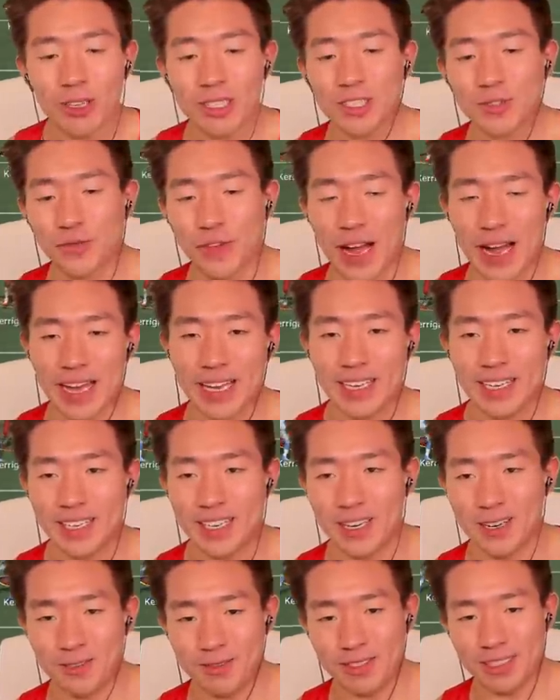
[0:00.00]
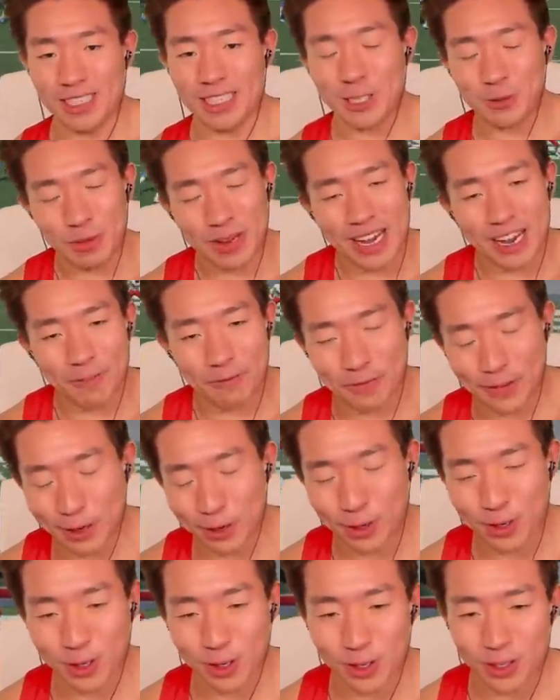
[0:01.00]
It's fine, you know. At least we get a
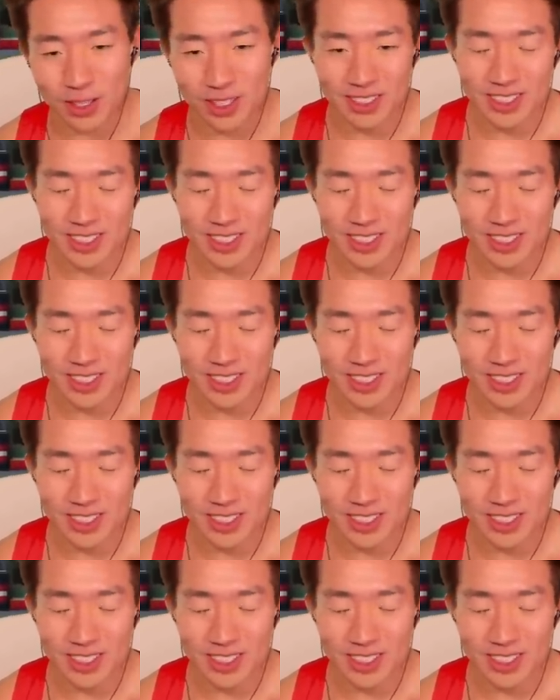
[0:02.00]
field goal.